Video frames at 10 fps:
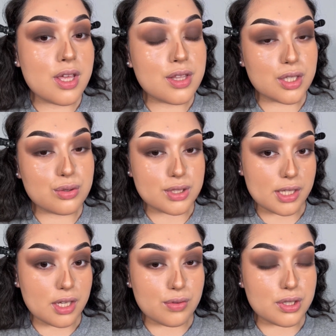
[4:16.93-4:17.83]
that you take
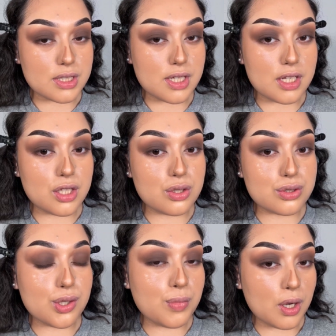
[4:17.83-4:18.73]
care of your skin and use
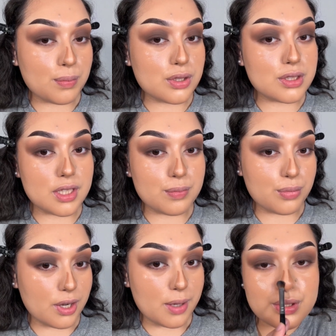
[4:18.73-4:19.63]
a proper skin prep.